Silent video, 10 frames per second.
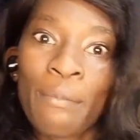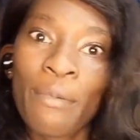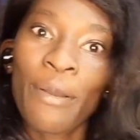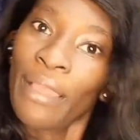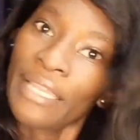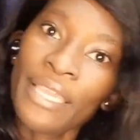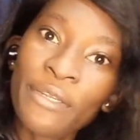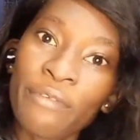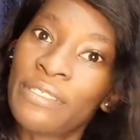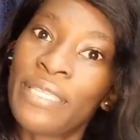But at the
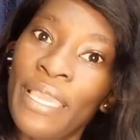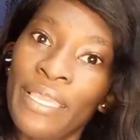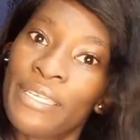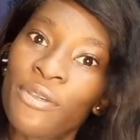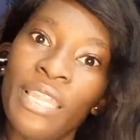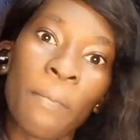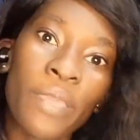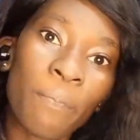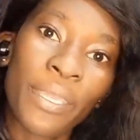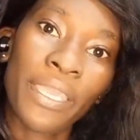end of the day, he showed her
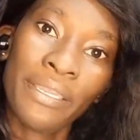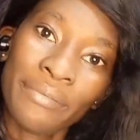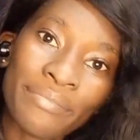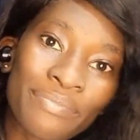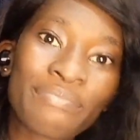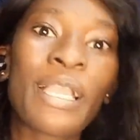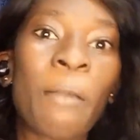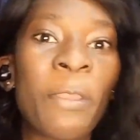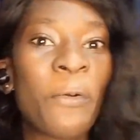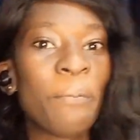Pepe,
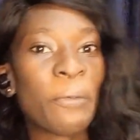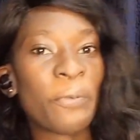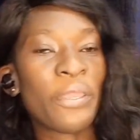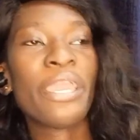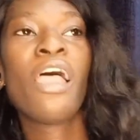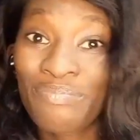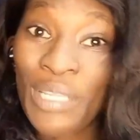Cameroon Pepe.